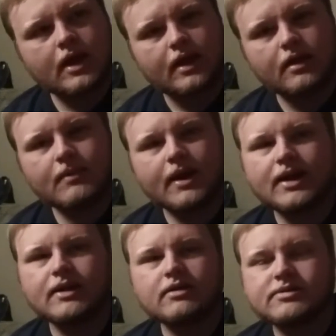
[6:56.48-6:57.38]
And
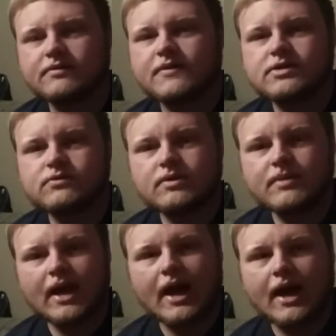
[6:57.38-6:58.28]
everybody that knows that fishes with
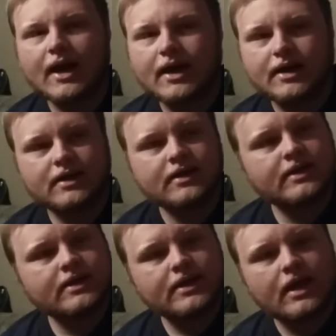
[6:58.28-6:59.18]
me, I
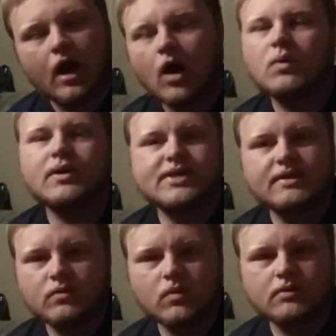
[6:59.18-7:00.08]
always
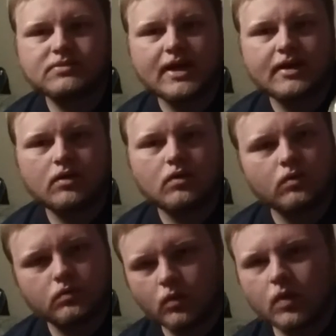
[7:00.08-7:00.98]
have a worm tied
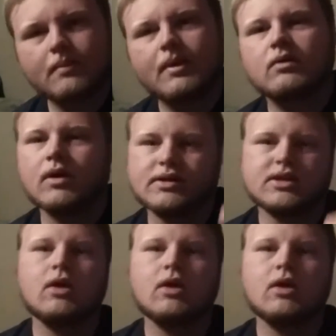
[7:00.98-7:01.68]
on one of my rods.